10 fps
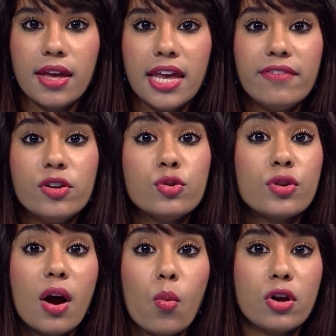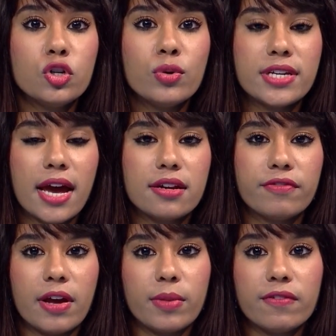If you do not want to attend a
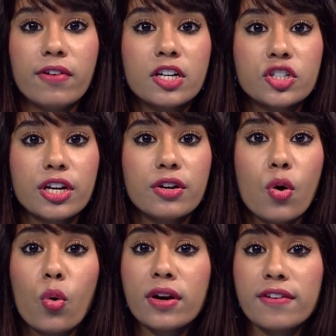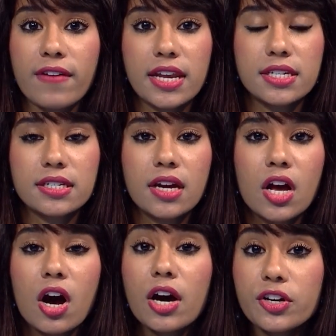family function or an event,
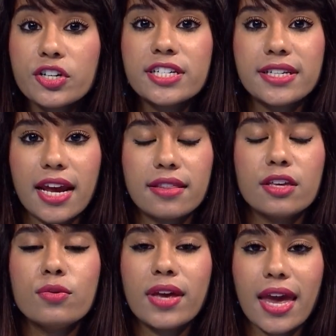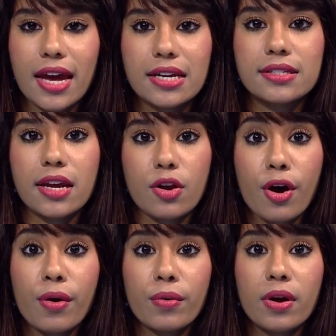understand that you can say
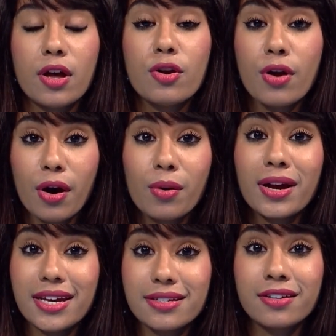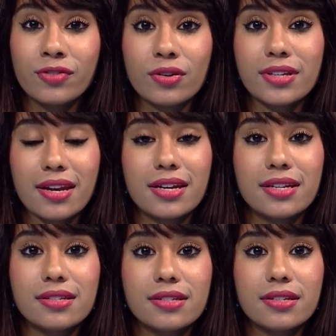no. No is a full
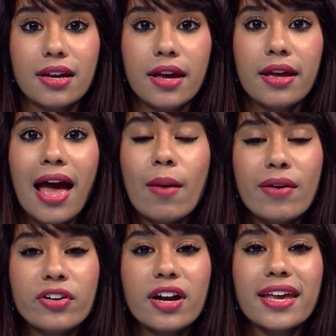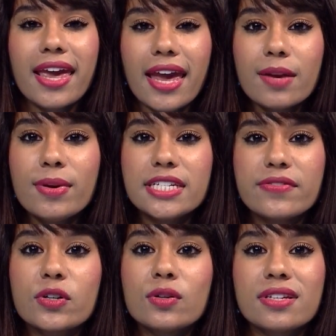sentence. However, it can be
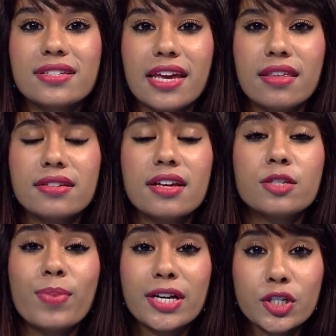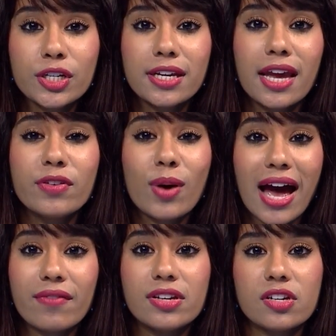difficult to say this, especially if you
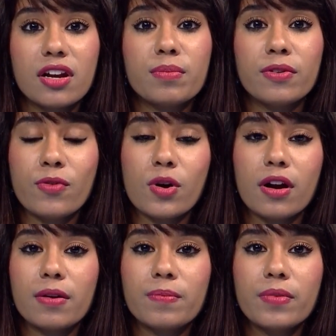haven't done it before.